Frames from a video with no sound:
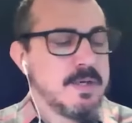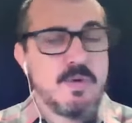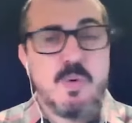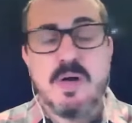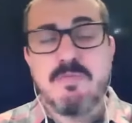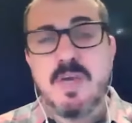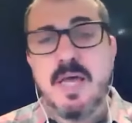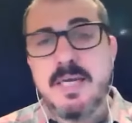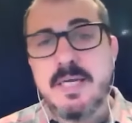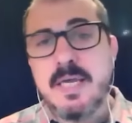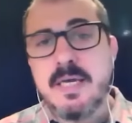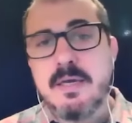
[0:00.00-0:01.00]
you have
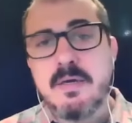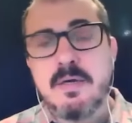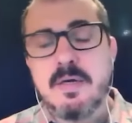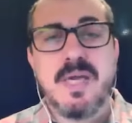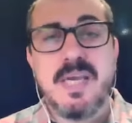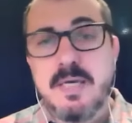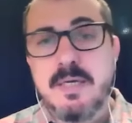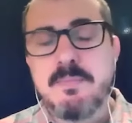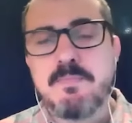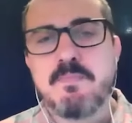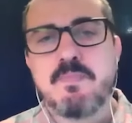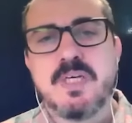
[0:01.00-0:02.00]
Lightning pinning
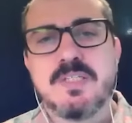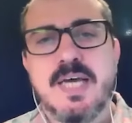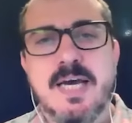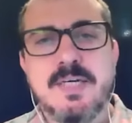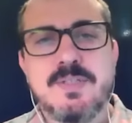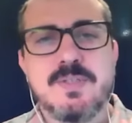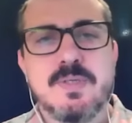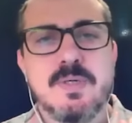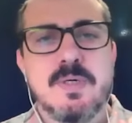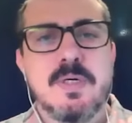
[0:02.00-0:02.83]
attacks.